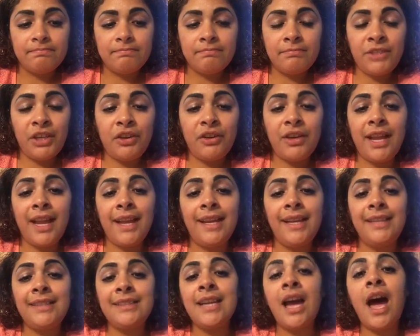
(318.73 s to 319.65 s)
they're
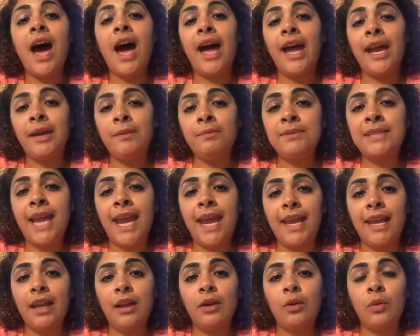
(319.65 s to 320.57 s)
getting time
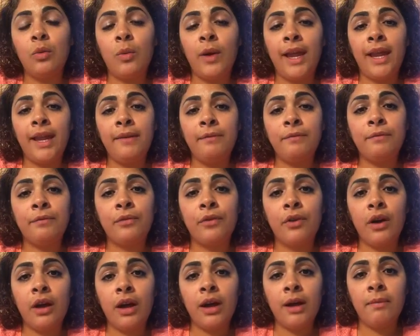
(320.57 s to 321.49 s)
taken away
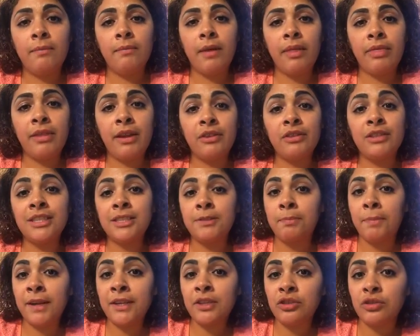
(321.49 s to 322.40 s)
from their
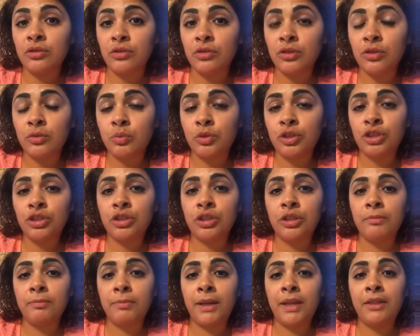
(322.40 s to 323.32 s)
specials, which
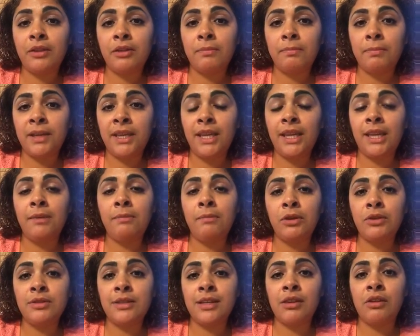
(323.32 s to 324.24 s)
could be their PE,
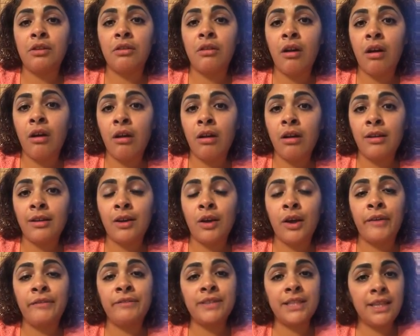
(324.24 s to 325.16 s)
music, or art. Now,
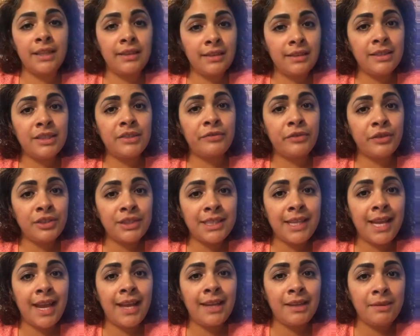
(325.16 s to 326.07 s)
I've seen this
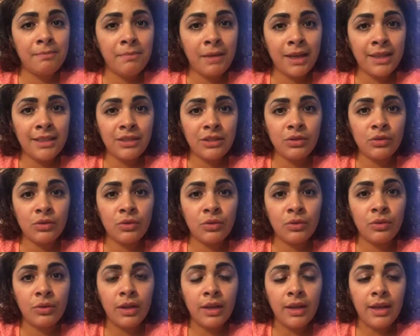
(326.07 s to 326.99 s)
firsthand in my
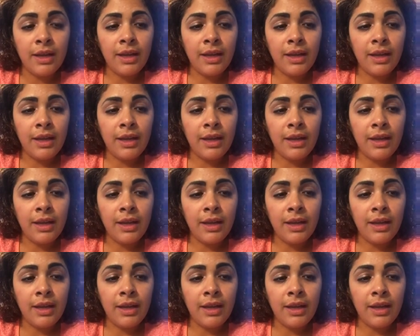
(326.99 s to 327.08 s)
school,